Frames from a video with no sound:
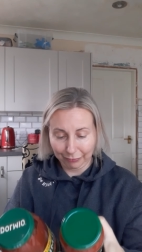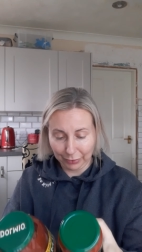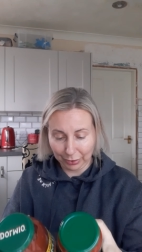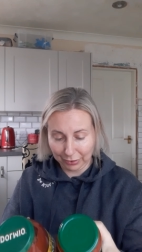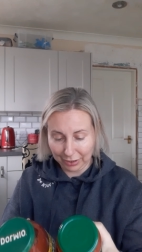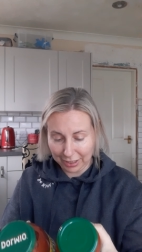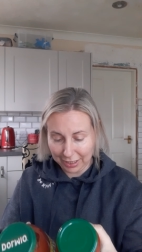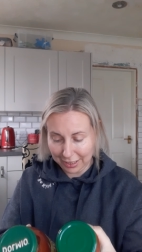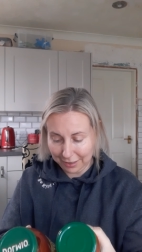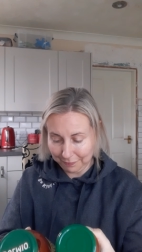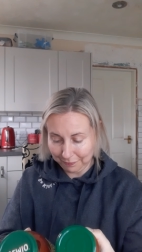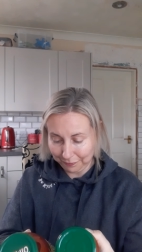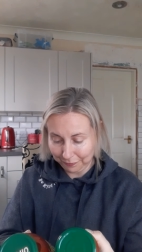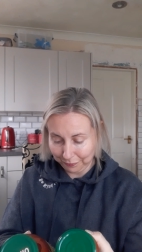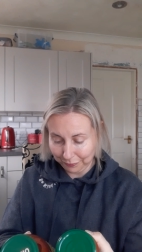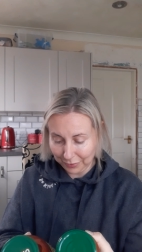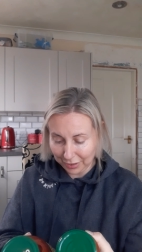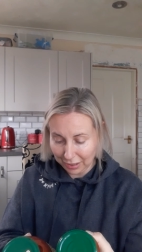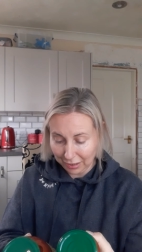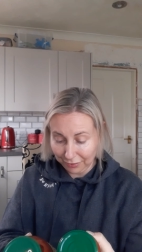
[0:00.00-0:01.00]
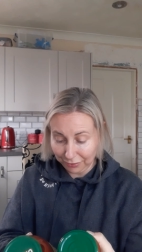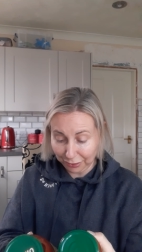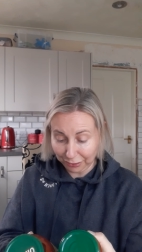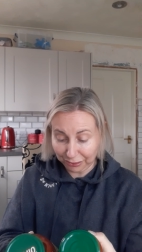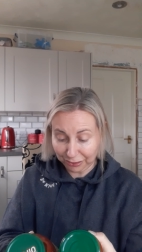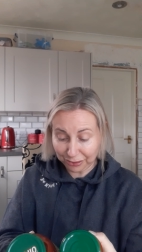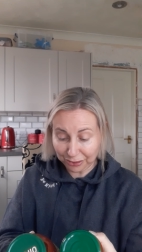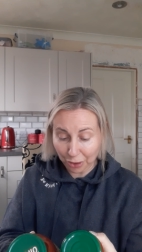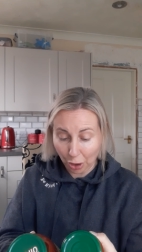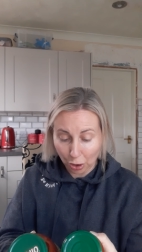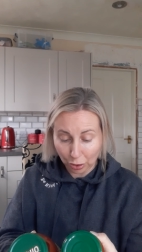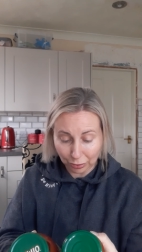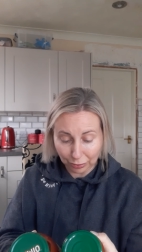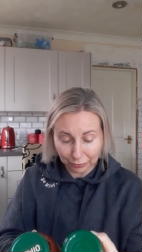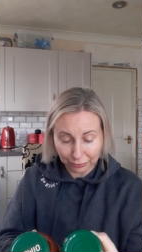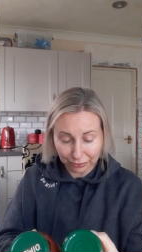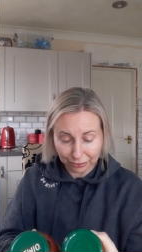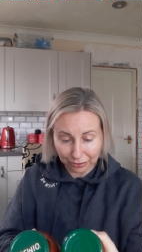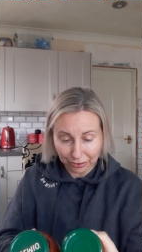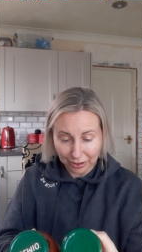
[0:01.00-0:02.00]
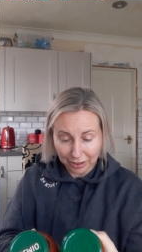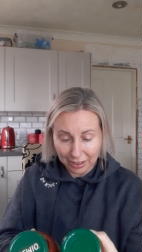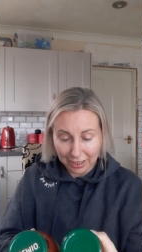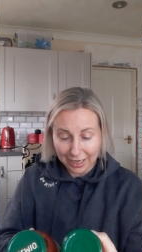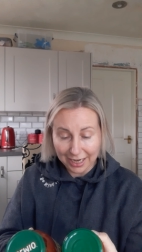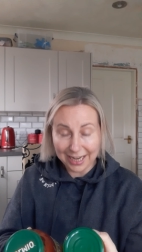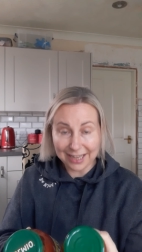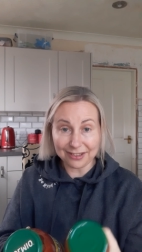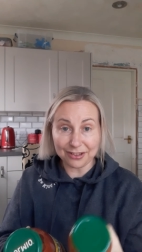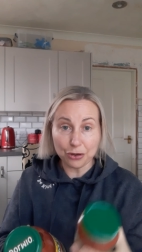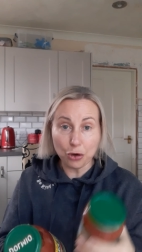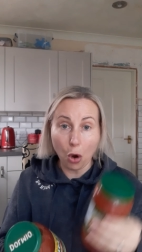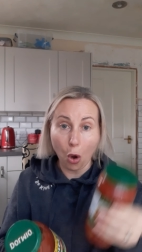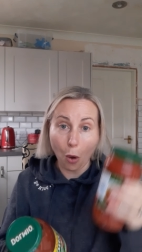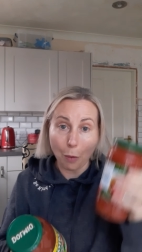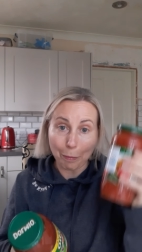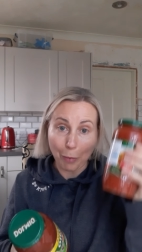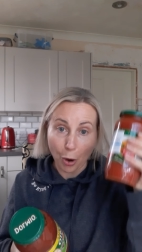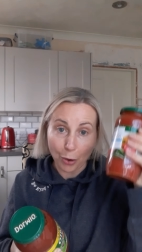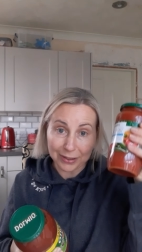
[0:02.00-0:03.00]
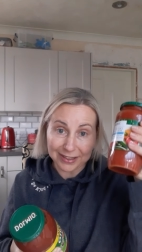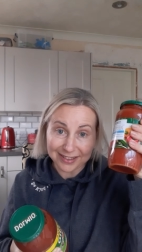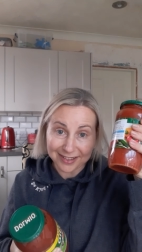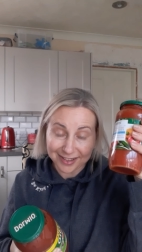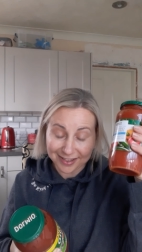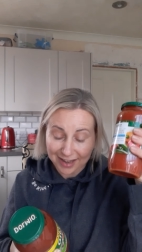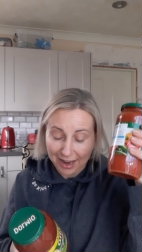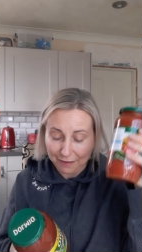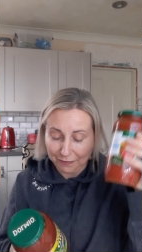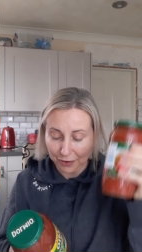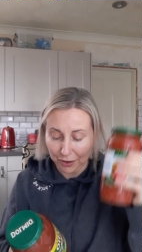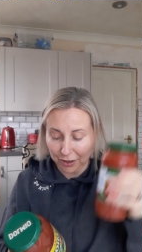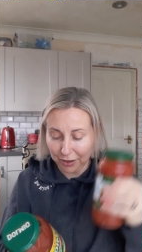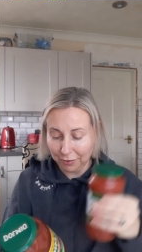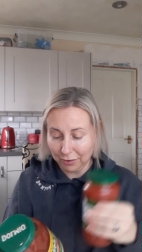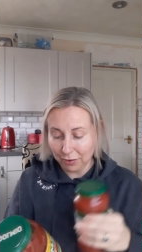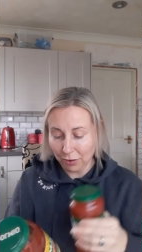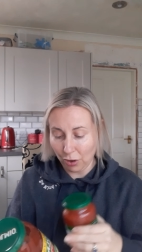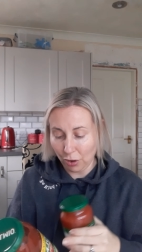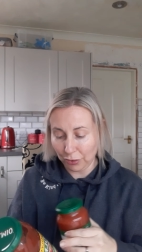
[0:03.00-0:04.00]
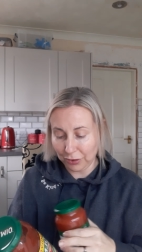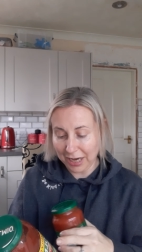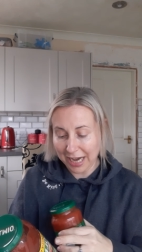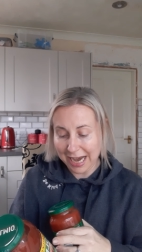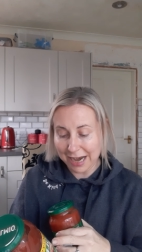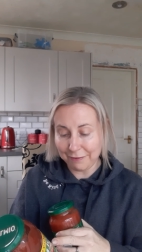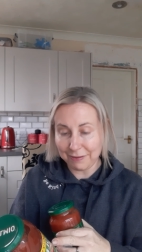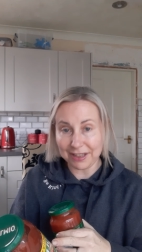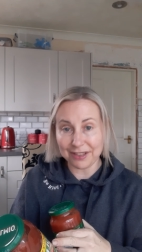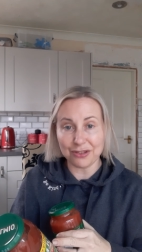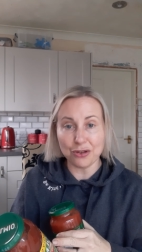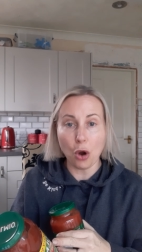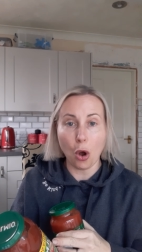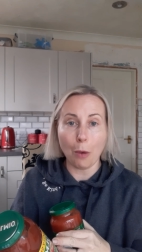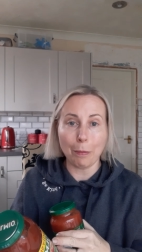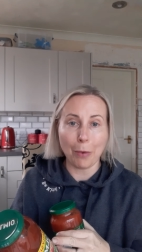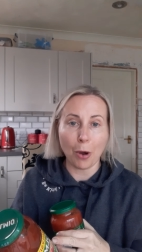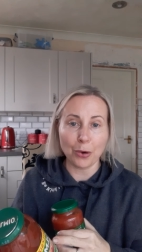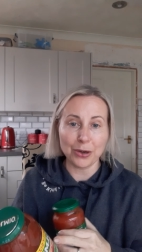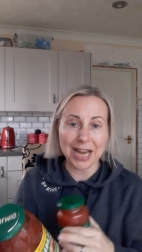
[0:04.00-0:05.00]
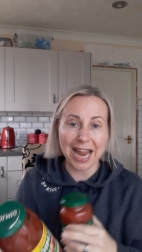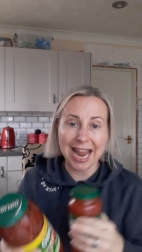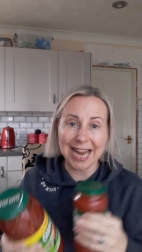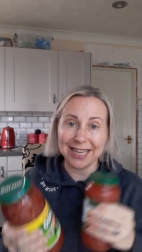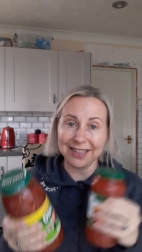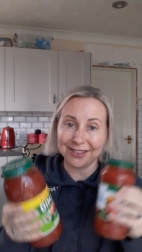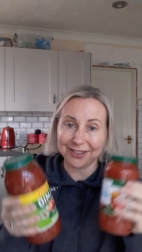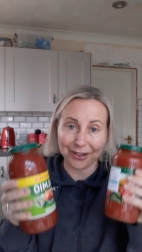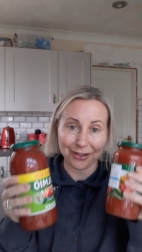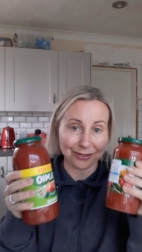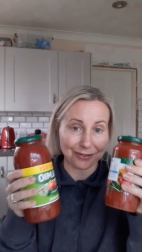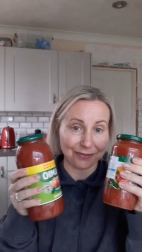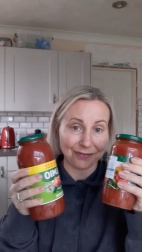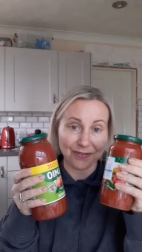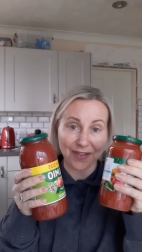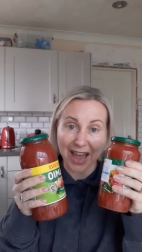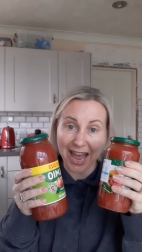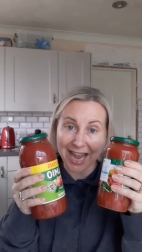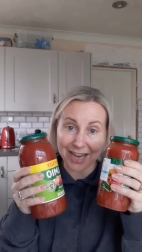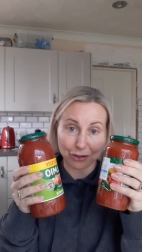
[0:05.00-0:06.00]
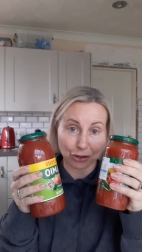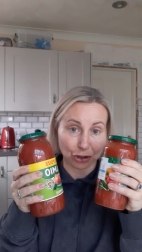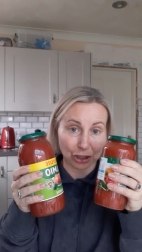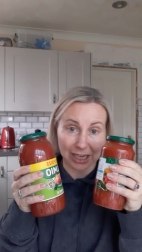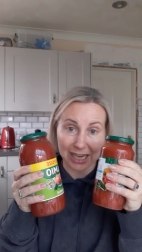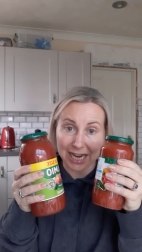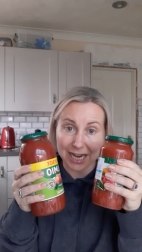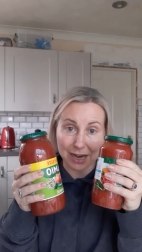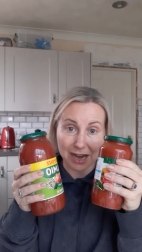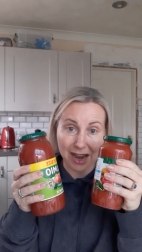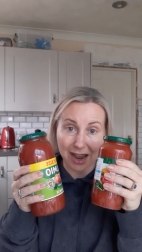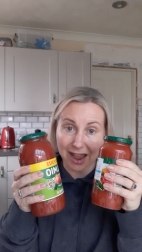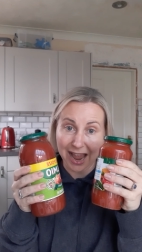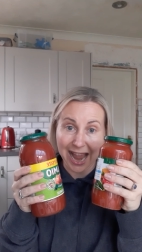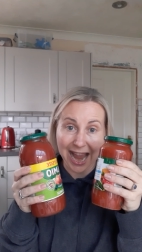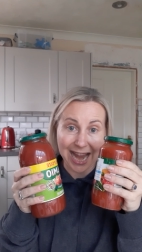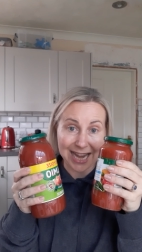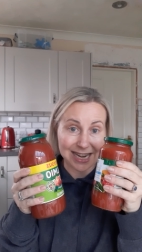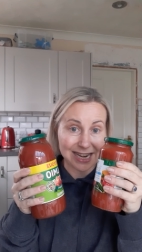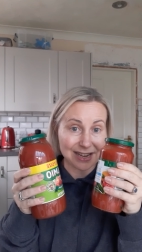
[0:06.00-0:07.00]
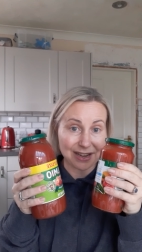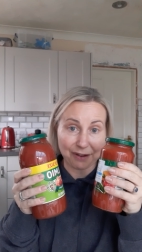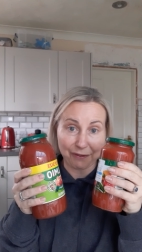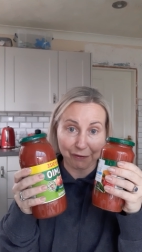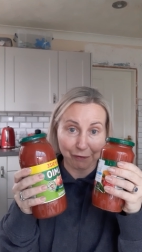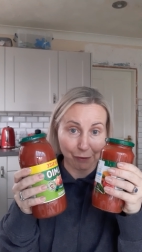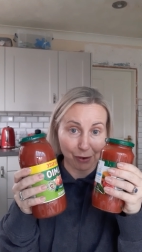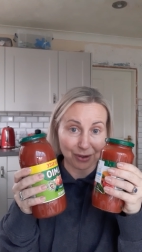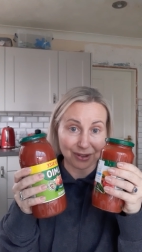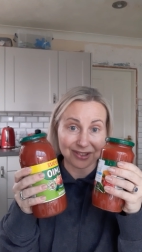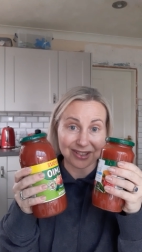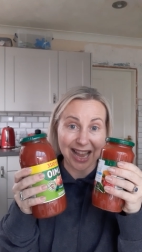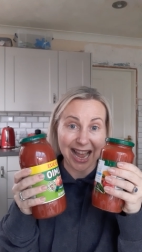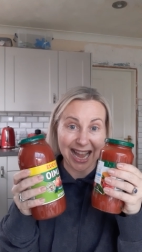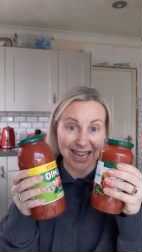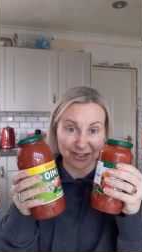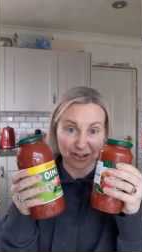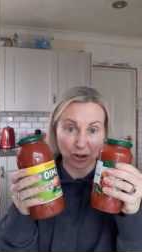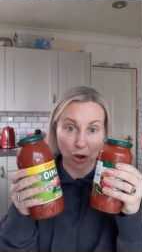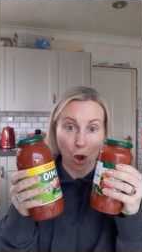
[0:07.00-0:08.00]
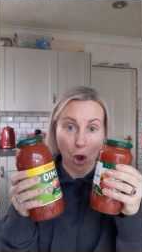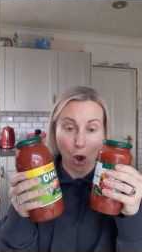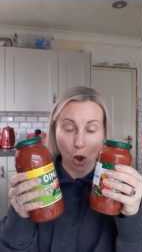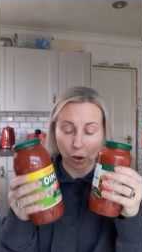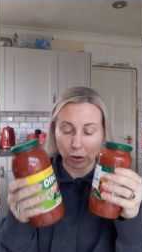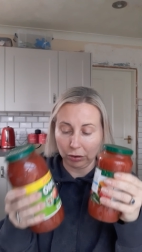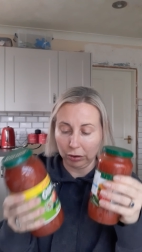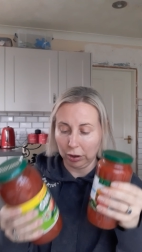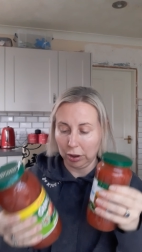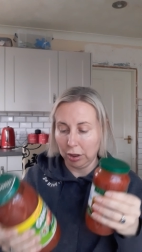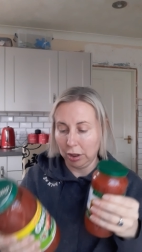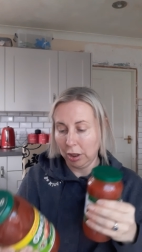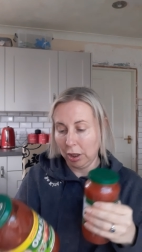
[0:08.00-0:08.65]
Okay? The salt is 0.7. On here it's 0.8, so it's virtually any difference at all.